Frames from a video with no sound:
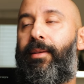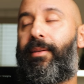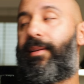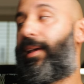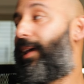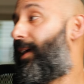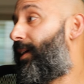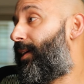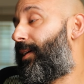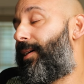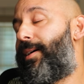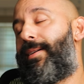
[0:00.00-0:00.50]

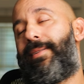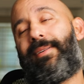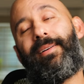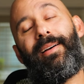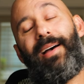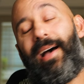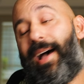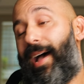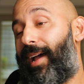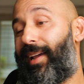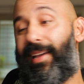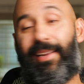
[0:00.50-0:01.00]
hey,
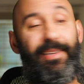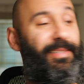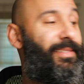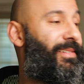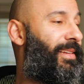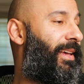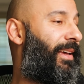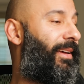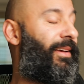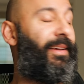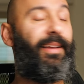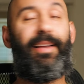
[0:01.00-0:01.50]
I gotta
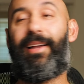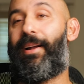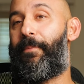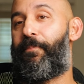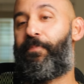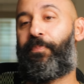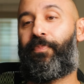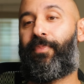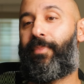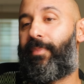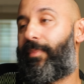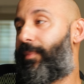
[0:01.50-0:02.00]
say,
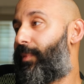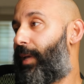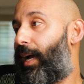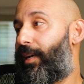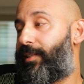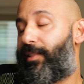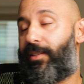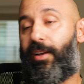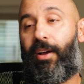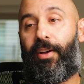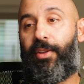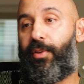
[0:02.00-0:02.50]
I
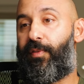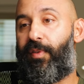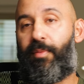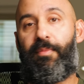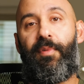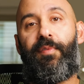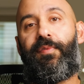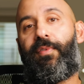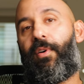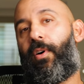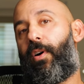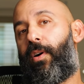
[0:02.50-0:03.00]
saw you from
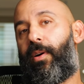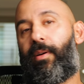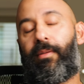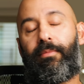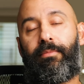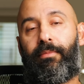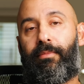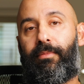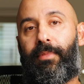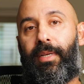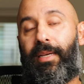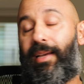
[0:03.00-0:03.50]
afar and
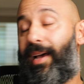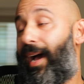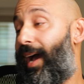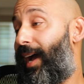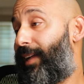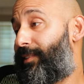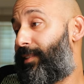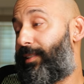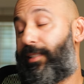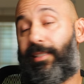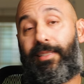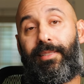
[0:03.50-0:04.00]
I
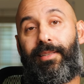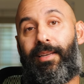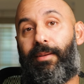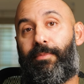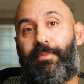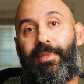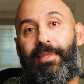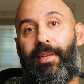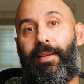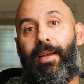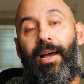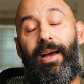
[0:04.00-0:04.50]
had to just
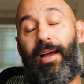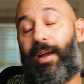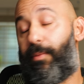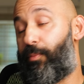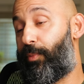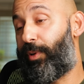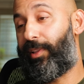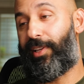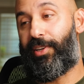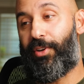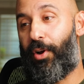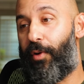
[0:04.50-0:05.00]
come say hi. I'm
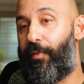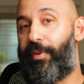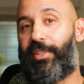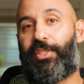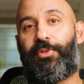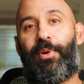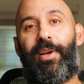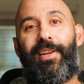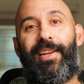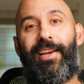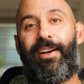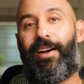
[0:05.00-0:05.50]
really nervous
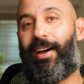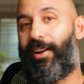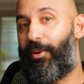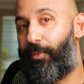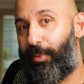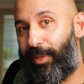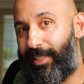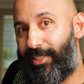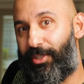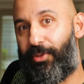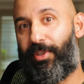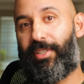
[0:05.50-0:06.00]
right now. I don't
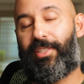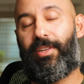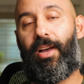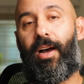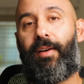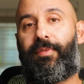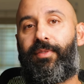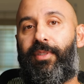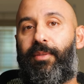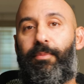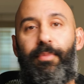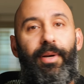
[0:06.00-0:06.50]
really do this
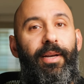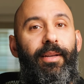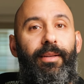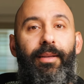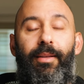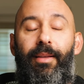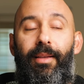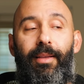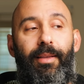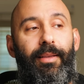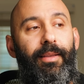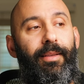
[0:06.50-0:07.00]
often,
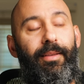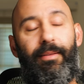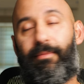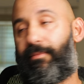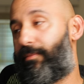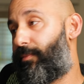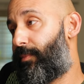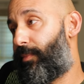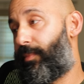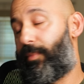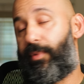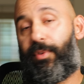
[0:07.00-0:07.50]
but
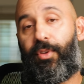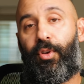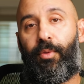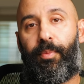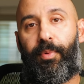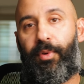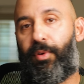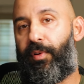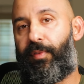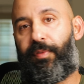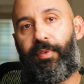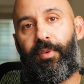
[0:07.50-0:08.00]
you're
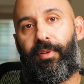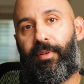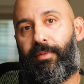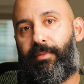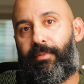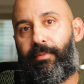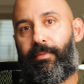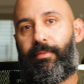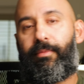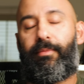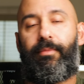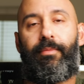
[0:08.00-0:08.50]
beautiful.
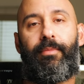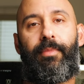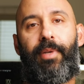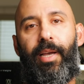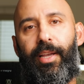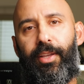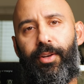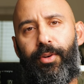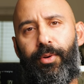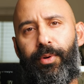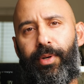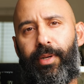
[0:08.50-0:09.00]

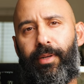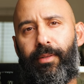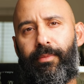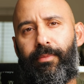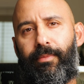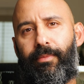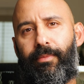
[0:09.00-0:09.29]
How you doing?